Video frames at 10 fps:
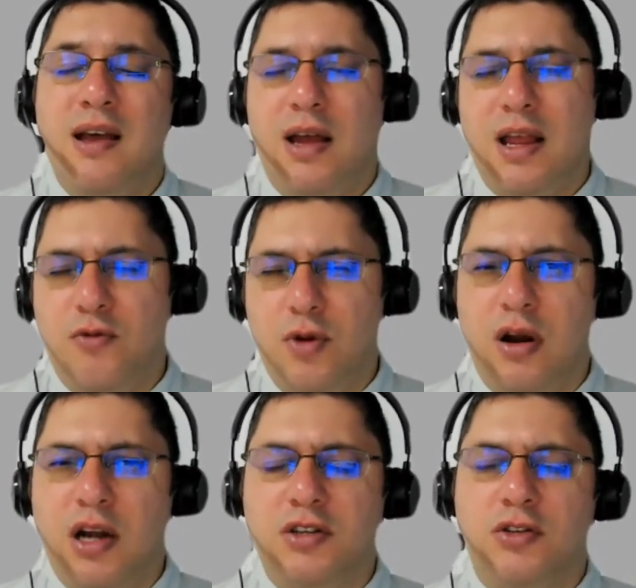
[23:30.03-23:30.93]
In
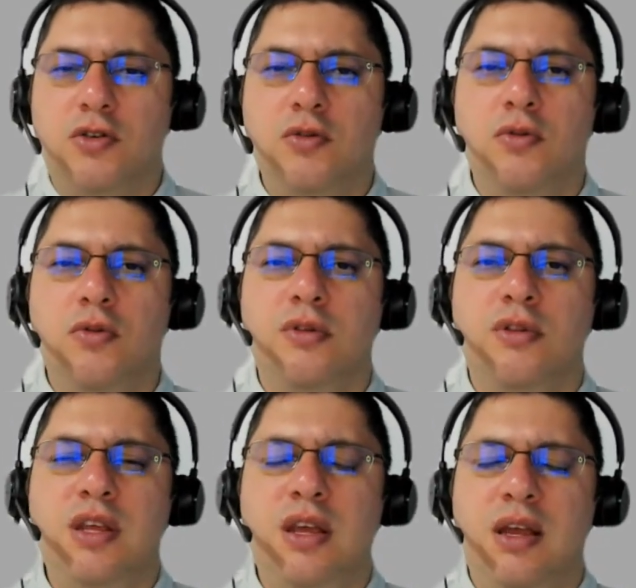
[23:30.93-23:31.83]
regards to
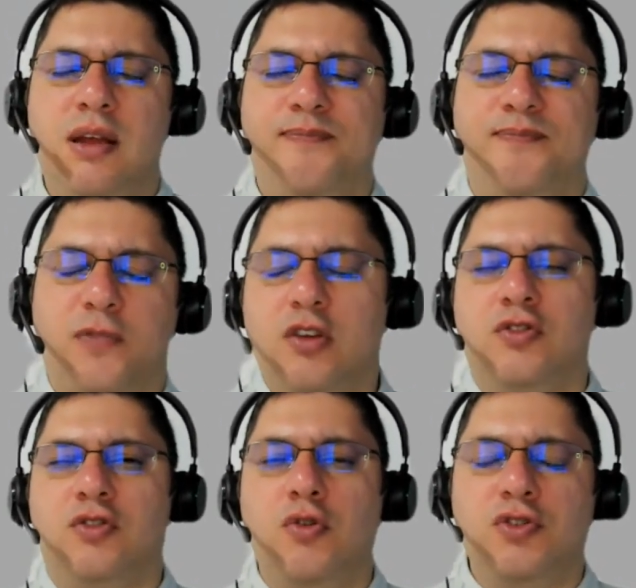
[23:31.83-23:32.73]
the
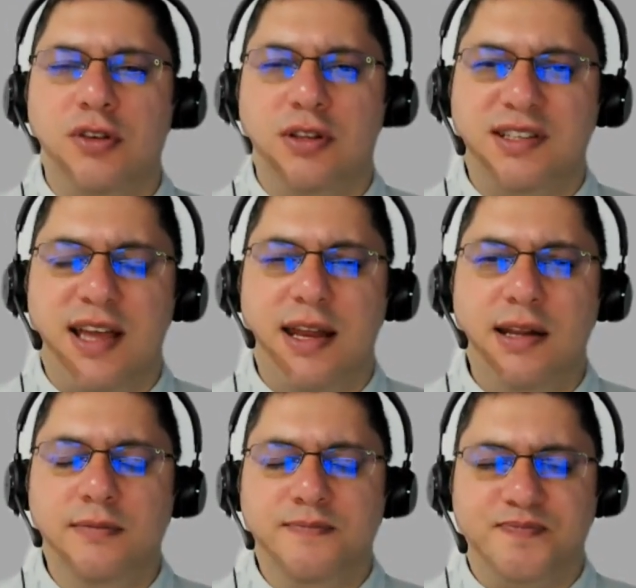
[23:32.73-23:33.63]
social
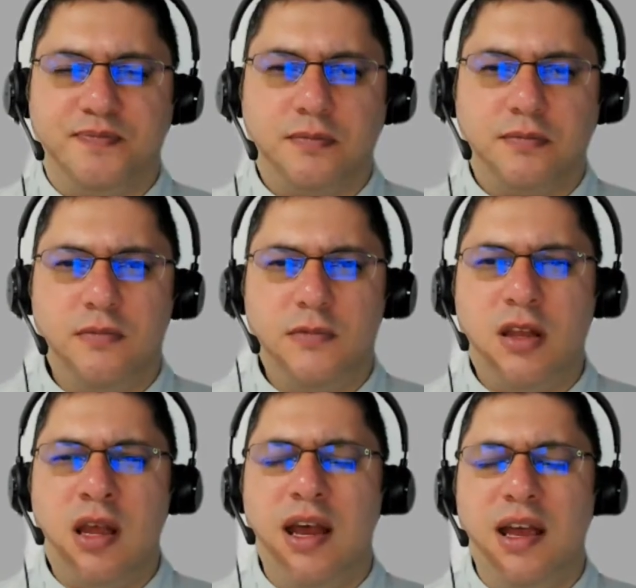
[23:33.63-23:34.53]
setting,
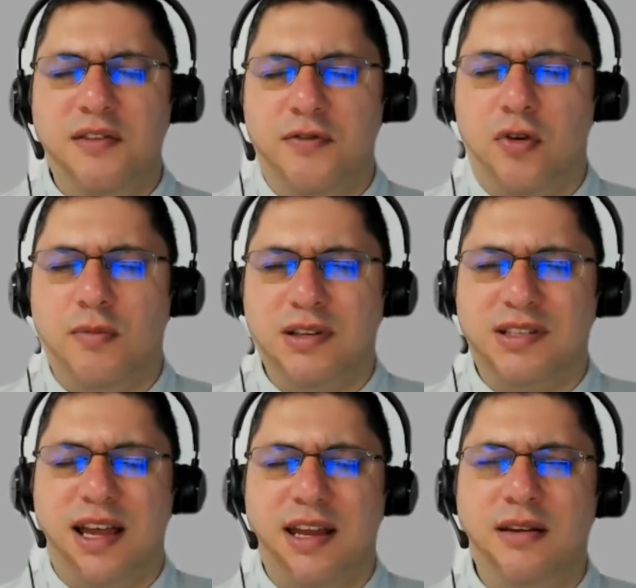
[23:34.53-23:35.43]
uh, informal
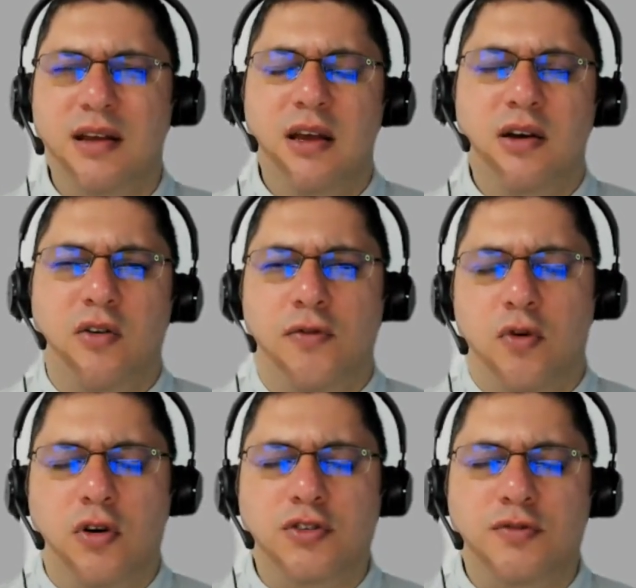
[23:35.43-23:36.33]
setting. Of
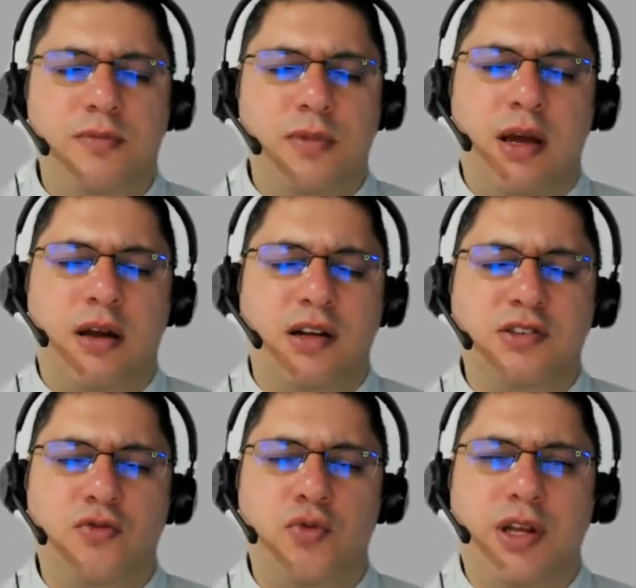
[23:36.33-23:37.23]
course, uh,
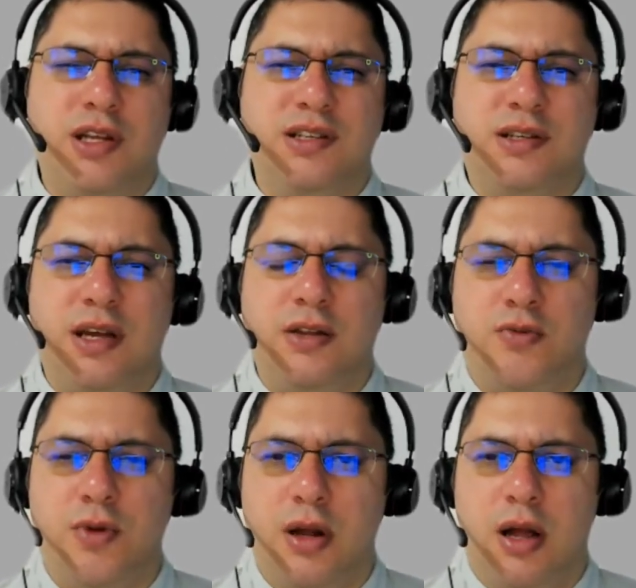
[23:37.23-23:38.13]
Costa Ricans can
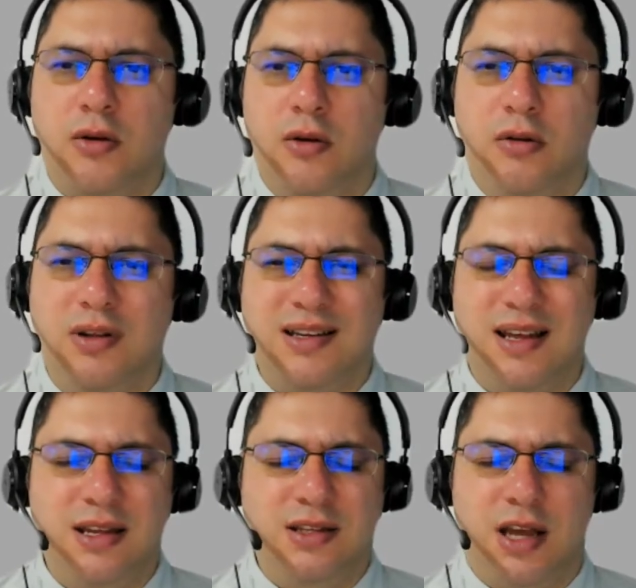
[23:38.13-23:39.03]
drink alcohol at
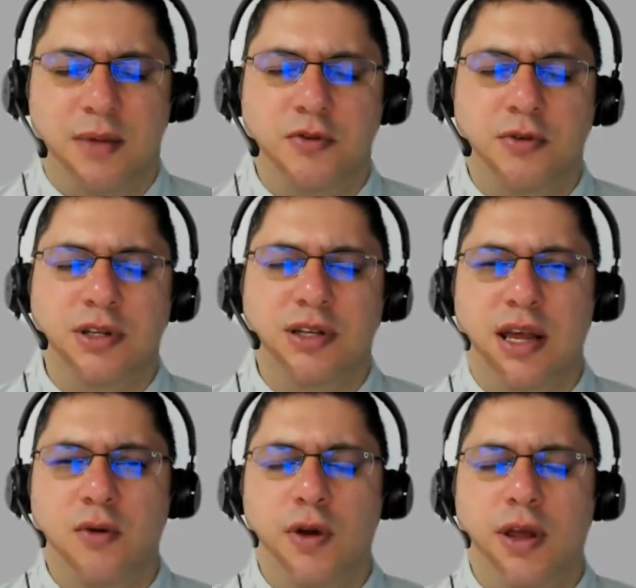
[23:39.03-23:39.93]
any time during the
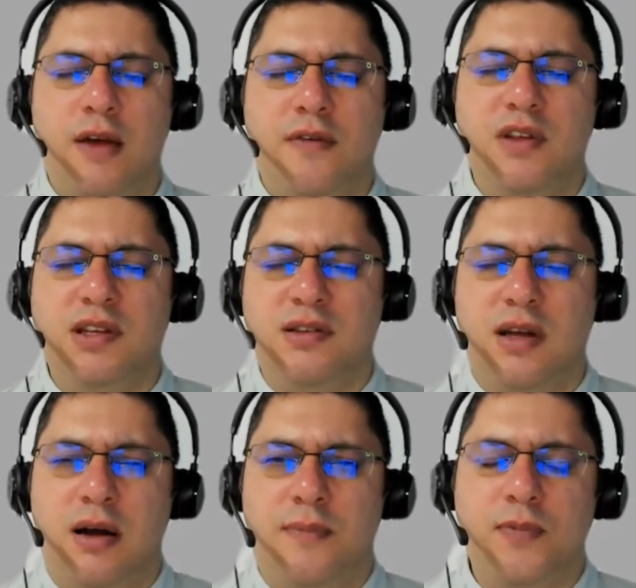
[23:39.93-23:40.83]
day. We have these
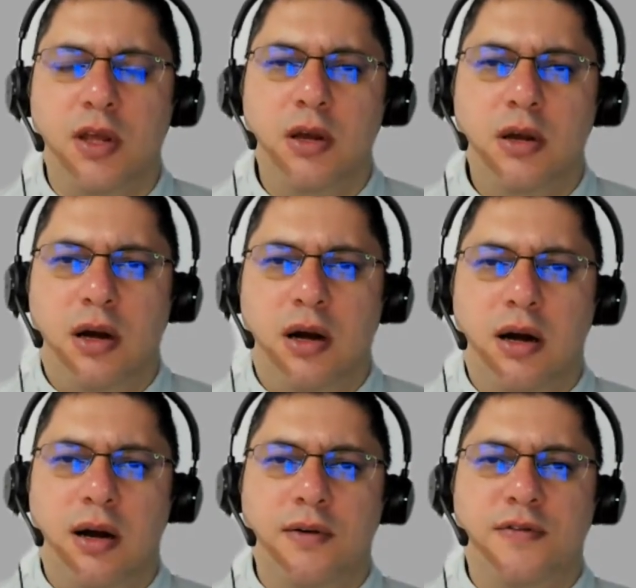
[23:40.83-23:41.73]
um,
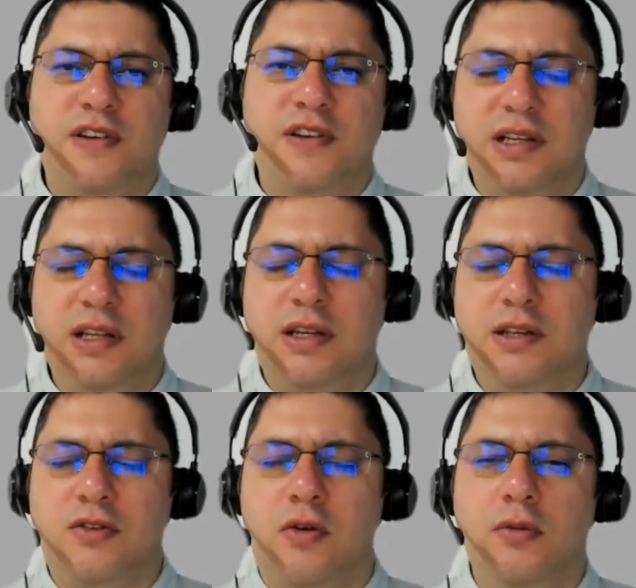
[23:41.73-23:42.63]
uh,
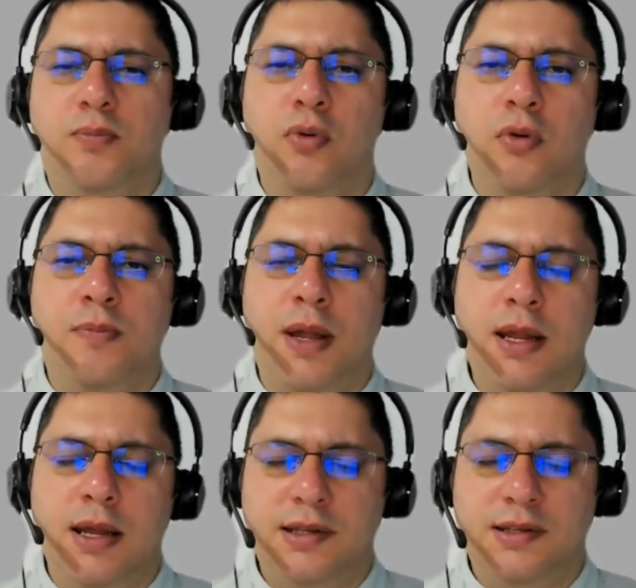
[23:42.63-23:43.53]
facilities called
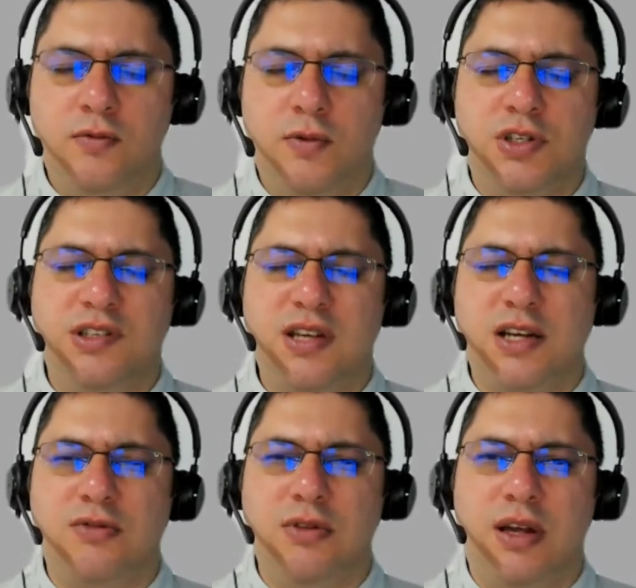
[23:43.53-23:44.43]
pulperias, which is
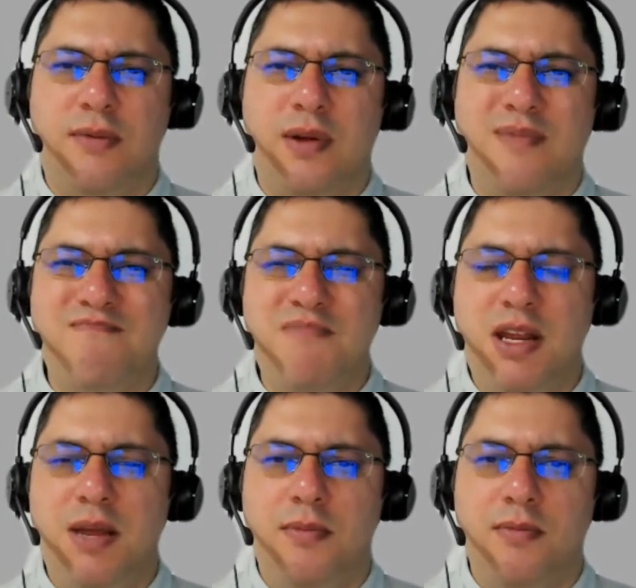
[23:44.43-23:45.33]
actually a, a
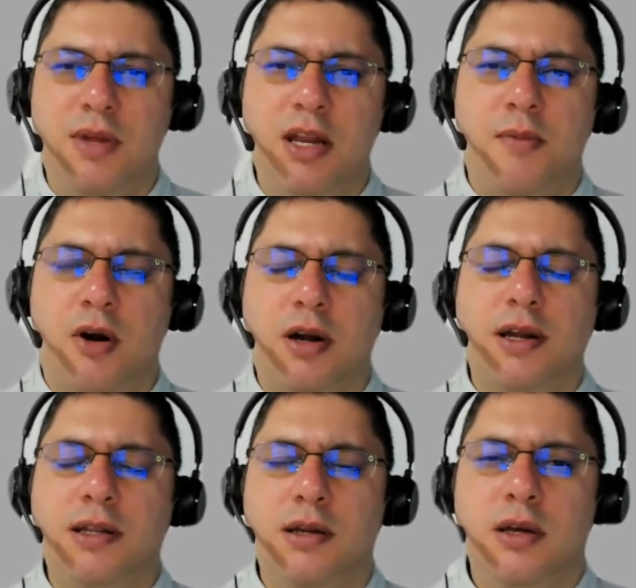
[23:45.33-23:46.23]
mini mini market.